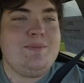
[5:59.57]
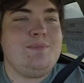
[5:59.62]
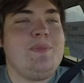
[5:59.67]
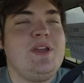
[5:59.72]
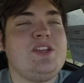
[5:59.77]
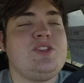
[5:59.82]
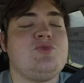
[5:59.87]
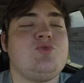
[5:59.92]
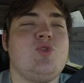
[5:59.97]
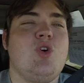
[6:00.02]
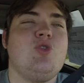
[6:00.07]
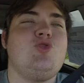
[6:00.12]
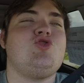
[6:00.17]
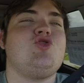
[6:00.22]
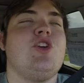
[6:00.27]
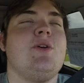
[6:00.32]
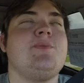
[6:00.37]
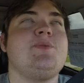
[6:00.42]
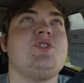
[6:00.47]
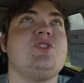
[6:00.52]
Makes road
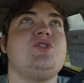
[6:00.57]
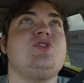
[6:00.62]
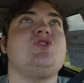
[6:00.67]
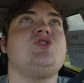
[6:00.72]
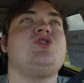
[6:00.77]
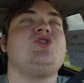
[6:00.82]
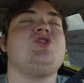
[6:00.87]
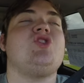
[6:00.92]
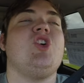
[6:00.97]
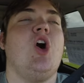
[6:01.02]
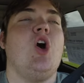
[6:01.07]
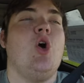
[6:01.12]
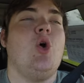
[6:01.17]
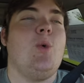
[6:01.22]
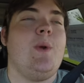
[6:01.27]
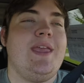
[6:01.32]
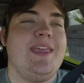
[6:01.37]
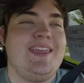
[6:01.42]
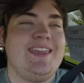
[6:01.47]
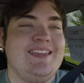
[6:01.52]
trips
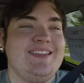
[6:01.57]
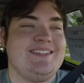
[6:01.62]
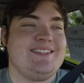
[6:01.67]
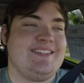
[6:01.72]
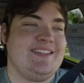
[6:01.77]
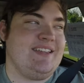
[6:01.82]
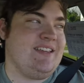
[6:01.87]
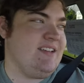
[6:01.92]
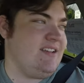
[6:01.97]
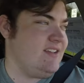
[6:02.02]
so easy.